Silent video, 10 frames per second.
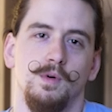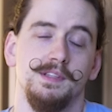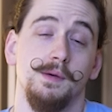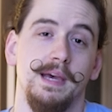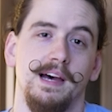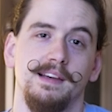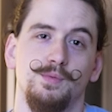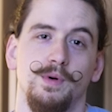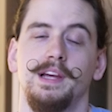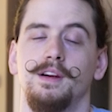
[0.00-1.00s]
What's up
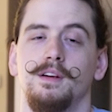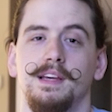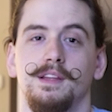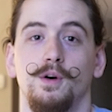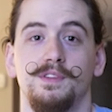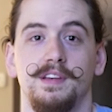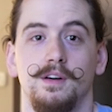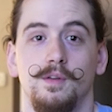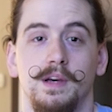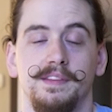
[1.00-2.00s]
guys, we're here in the
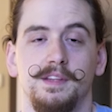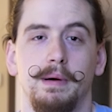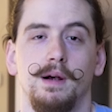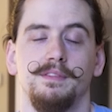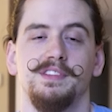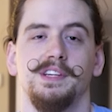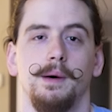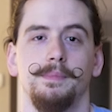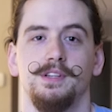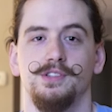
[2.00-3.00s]
hotel, got the powerlifting
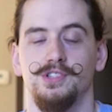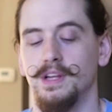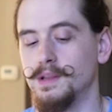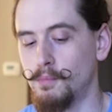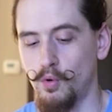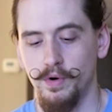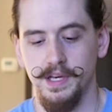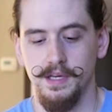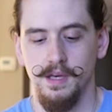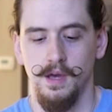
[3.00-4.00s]
competition in the
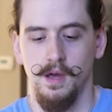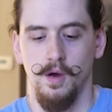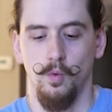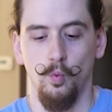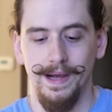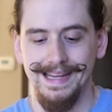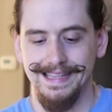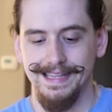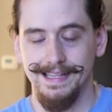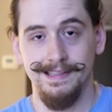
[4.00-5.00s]
morning, weighed
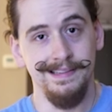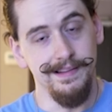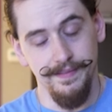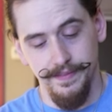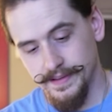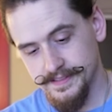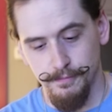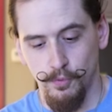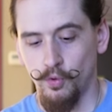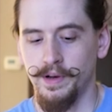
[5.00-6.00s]
in
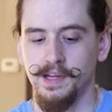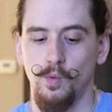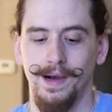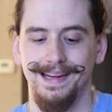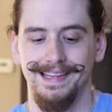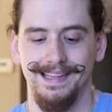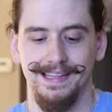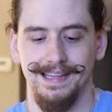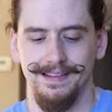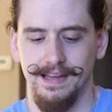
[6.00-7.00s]
this morning, weighed in
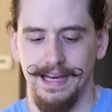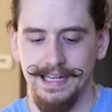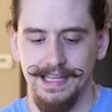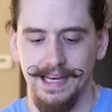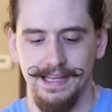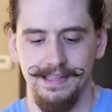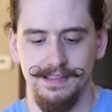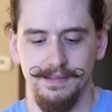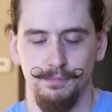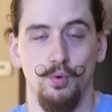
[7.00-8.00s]
at
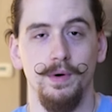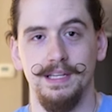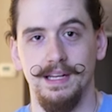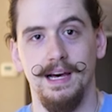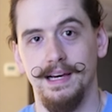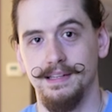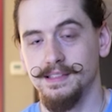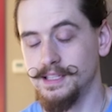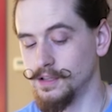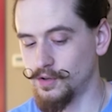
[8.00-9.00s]

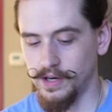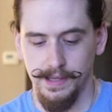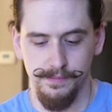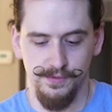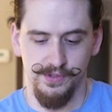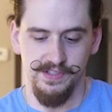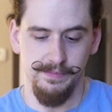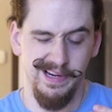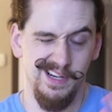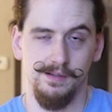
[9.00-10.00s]
88.9 kilograms, which is
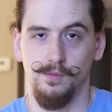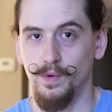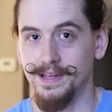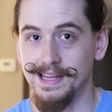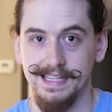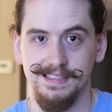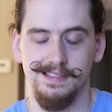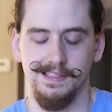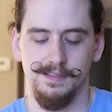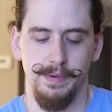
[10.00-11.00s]
about
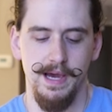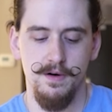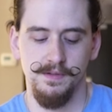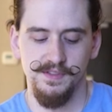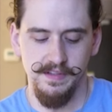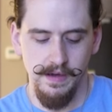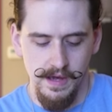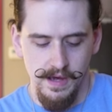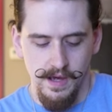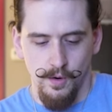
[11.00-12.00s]
196 pounds.
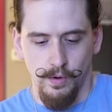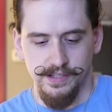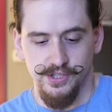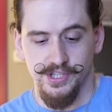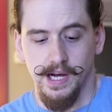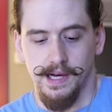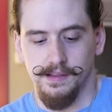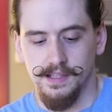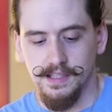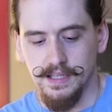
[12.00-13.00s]
I just
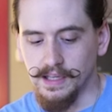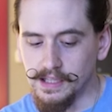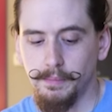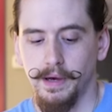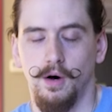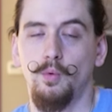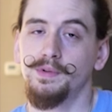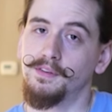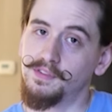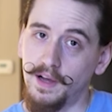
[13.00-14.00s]
got the email
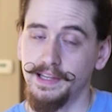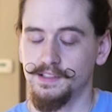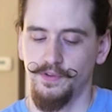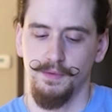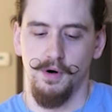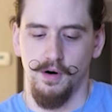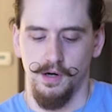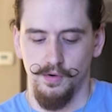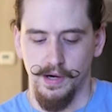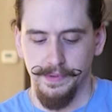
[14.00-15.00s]
with the flights for tomorrow.